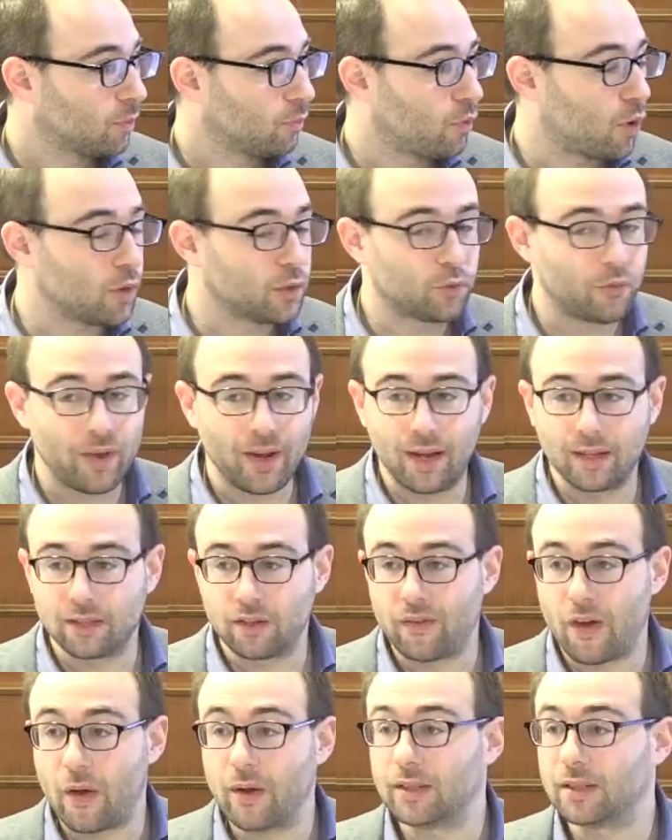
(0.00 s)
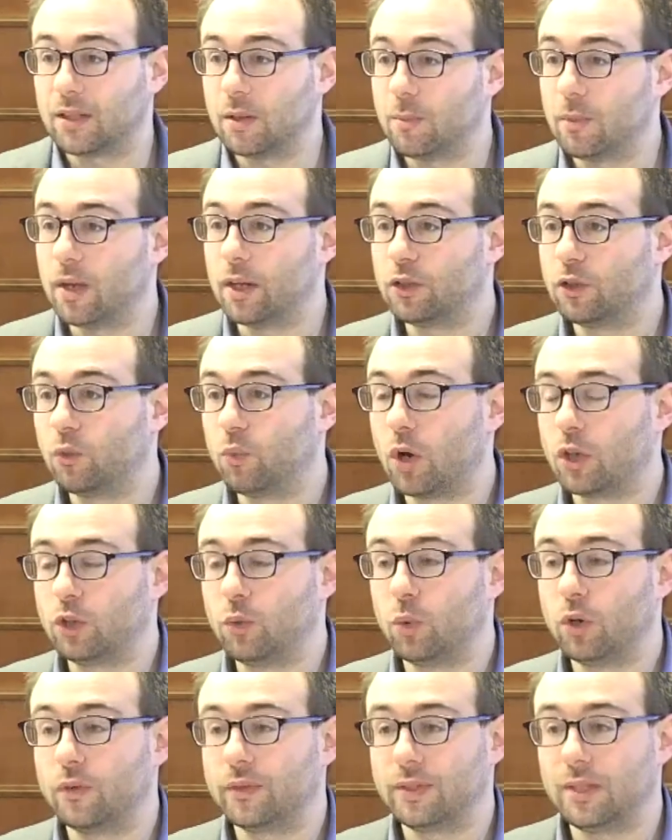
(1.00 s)
Those figures are very similar to what
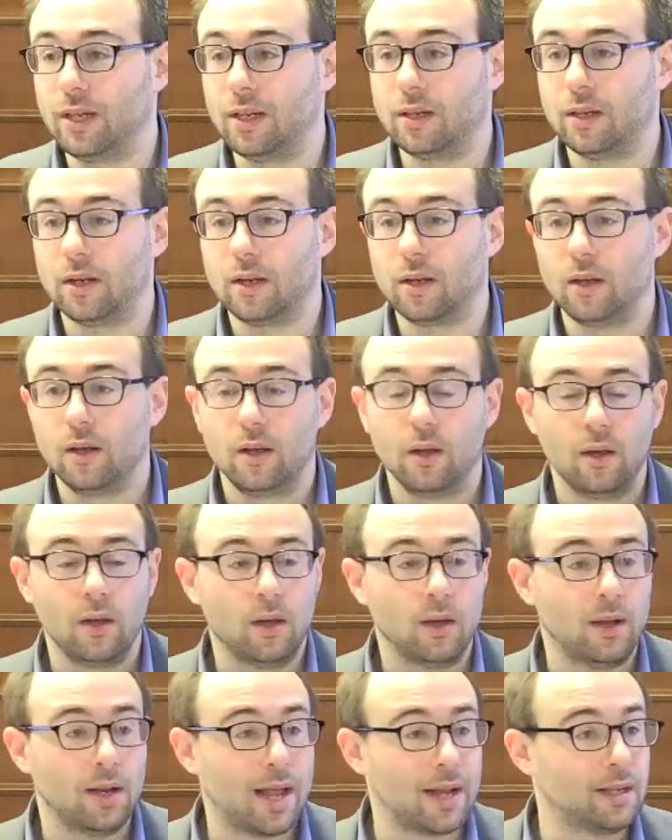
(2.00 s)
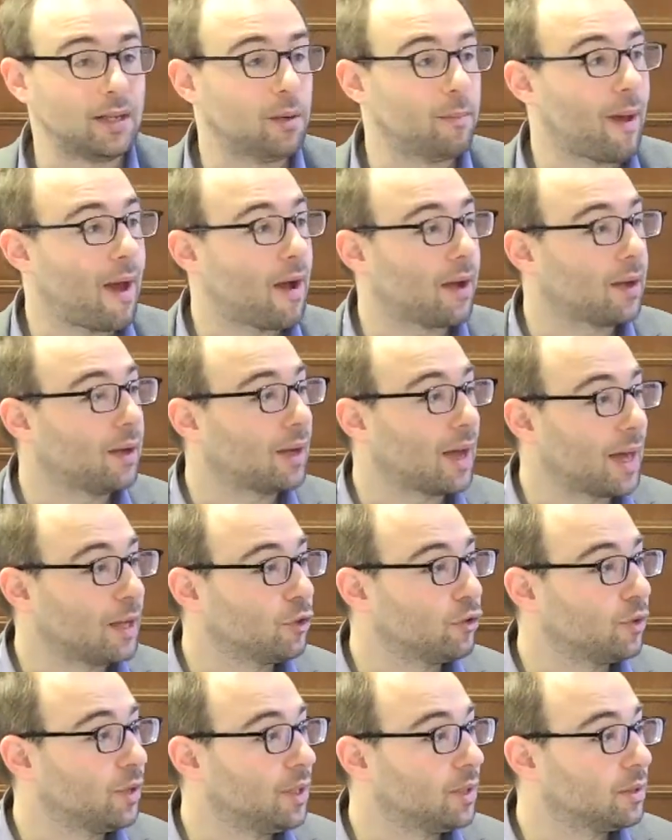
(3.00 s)
you would have seen in Latin American
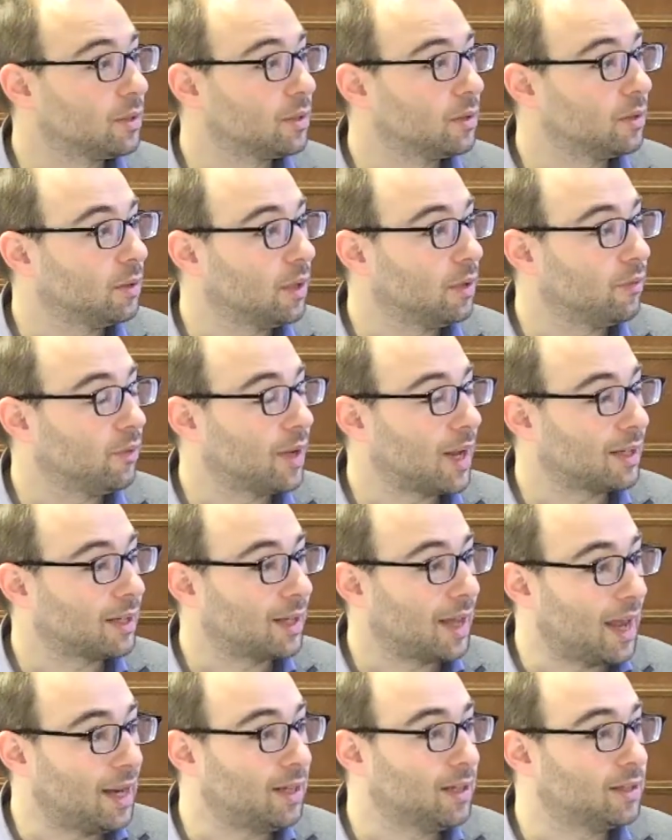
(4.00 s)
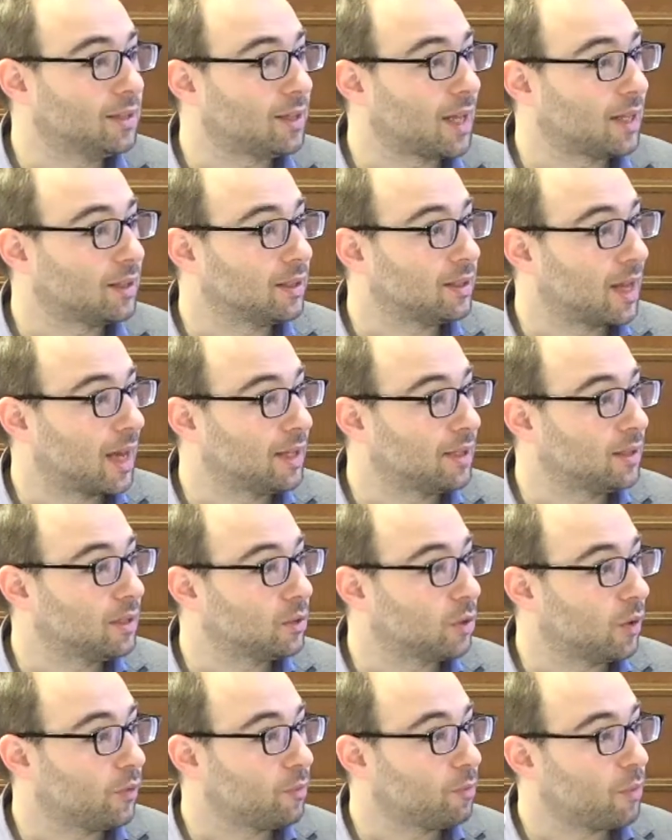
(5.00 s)
countries in the 1980s and 1990s,
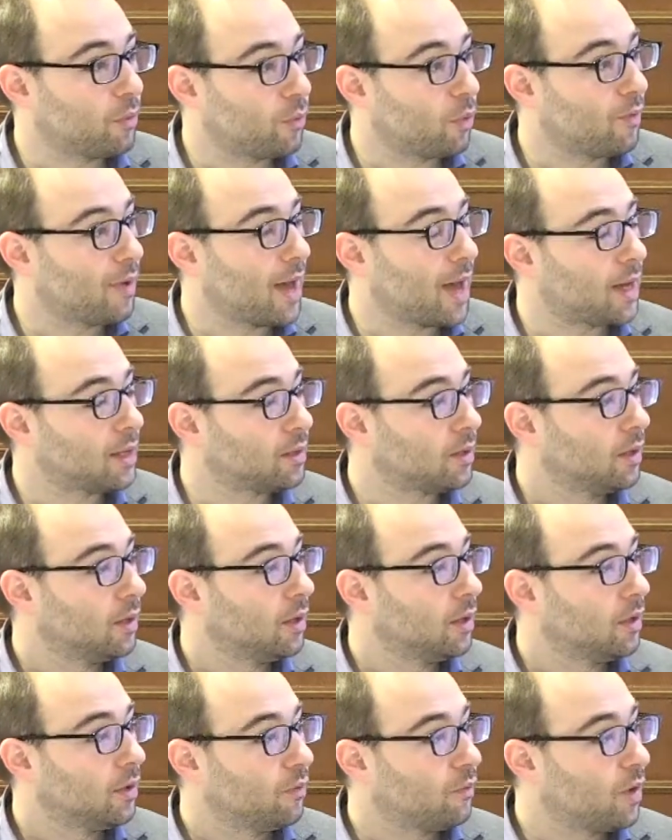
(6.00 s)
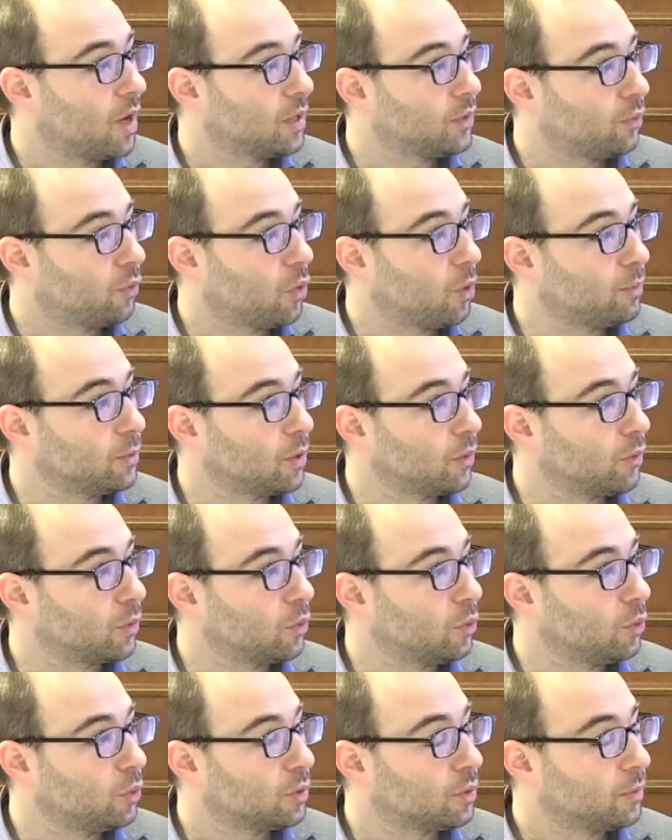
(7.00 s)
often before they had various forms of
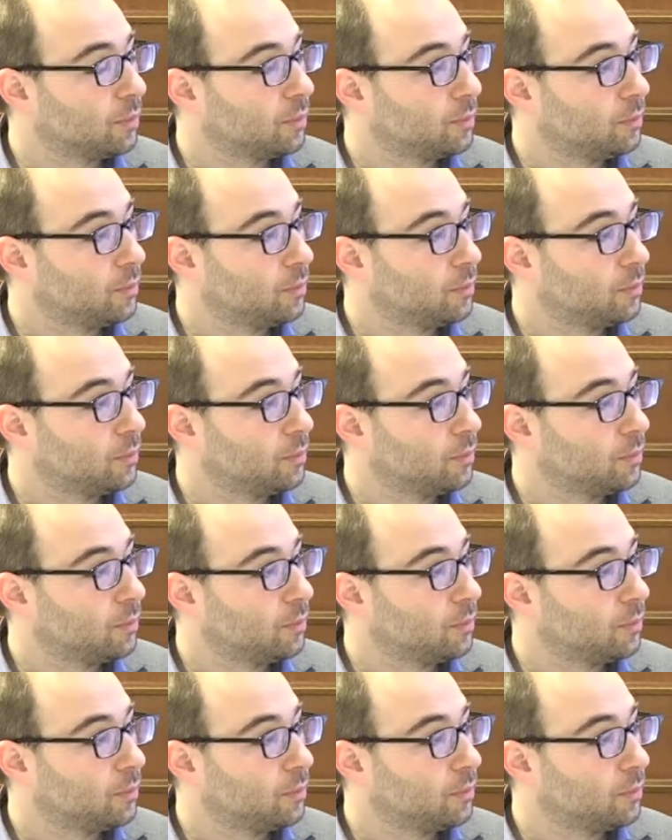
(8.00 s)
coups.